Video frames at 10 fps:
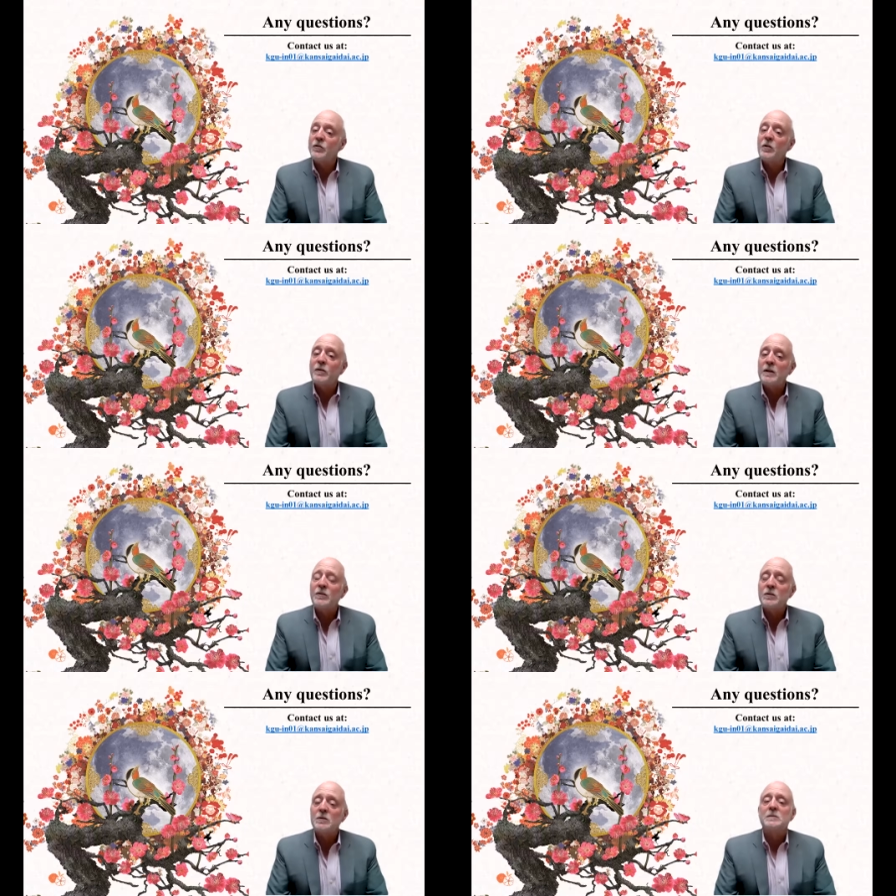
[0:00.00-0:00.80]
see you
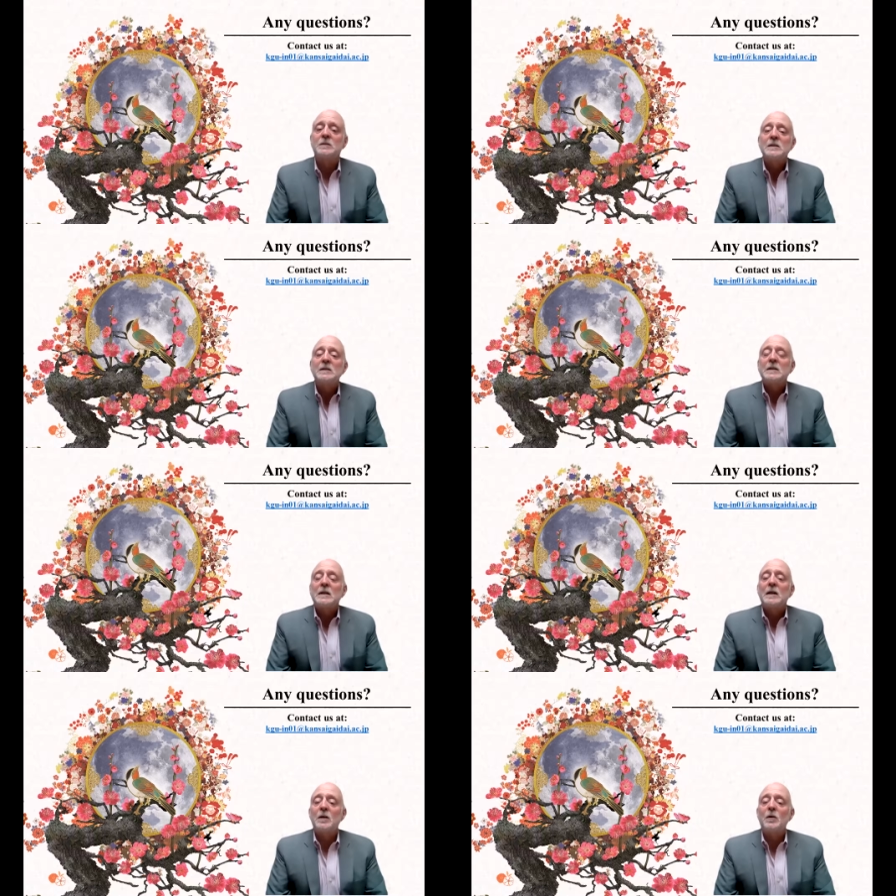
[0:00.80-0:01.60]
very soon
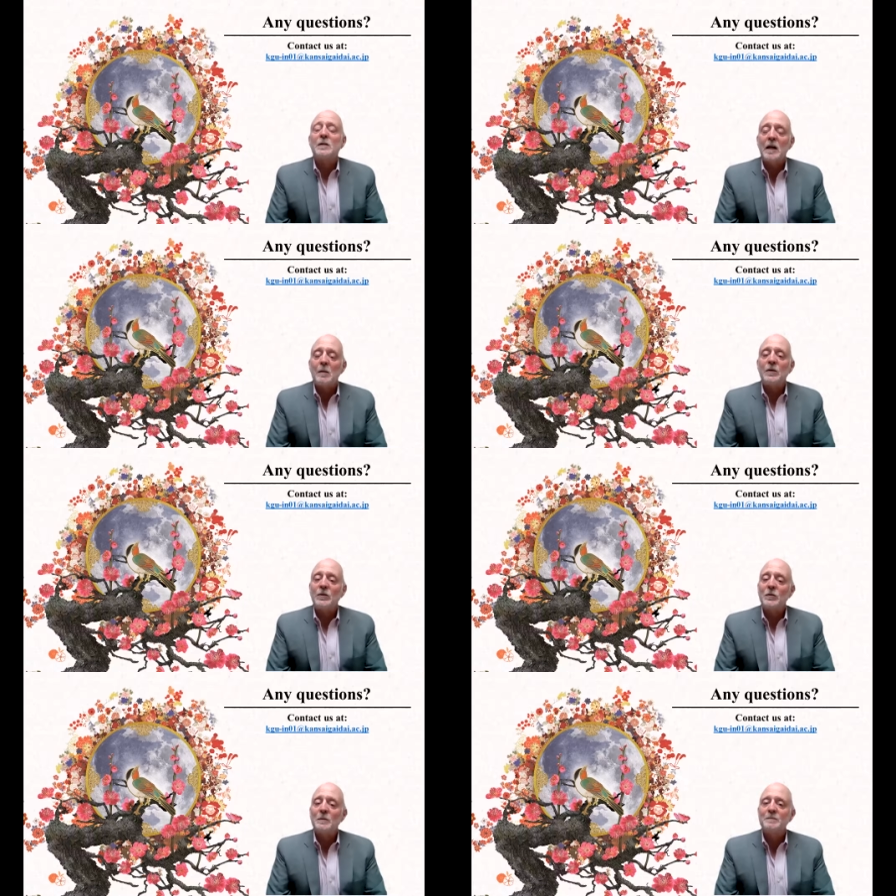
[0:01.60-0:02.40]
here on
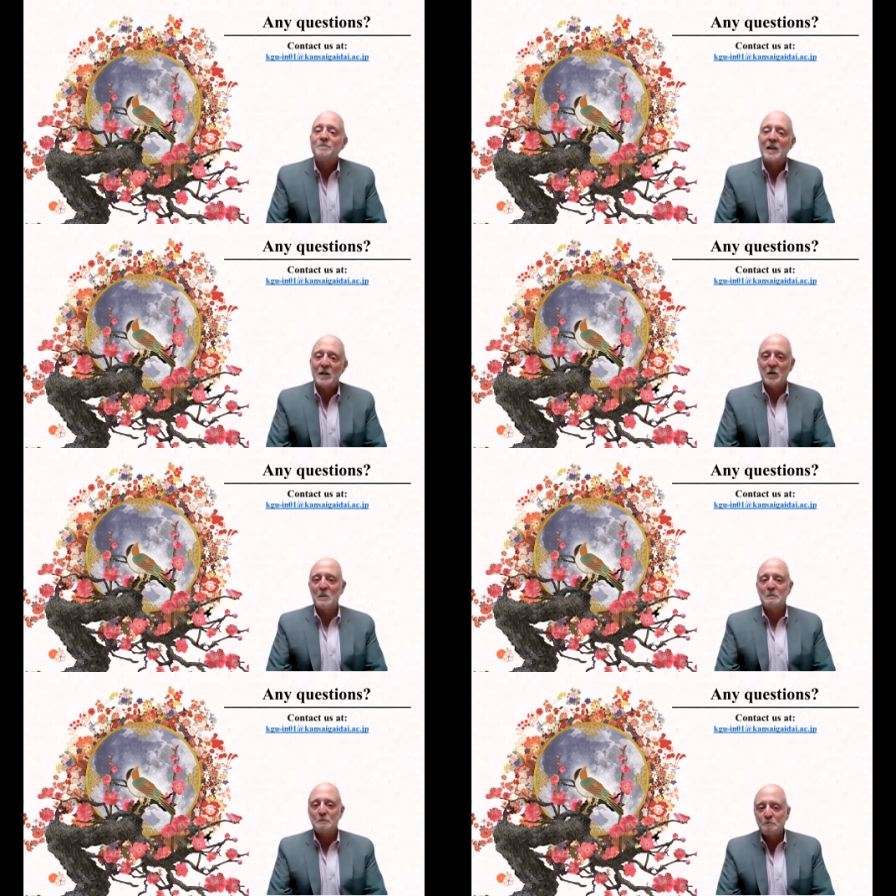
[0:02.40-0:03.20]
campus. Thank you.